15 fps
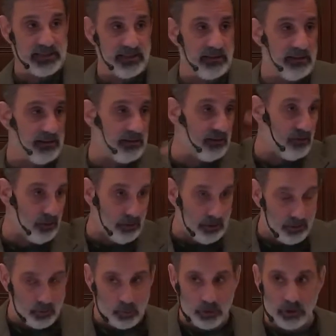in, and
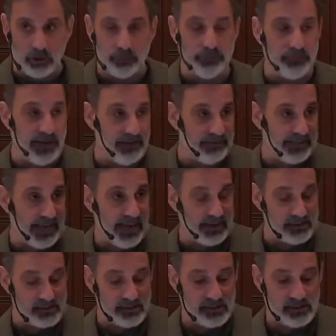all the world having
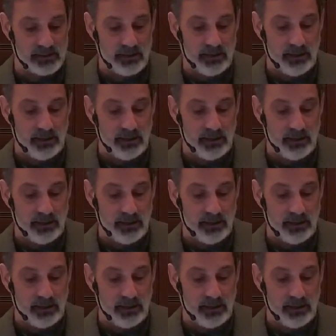access,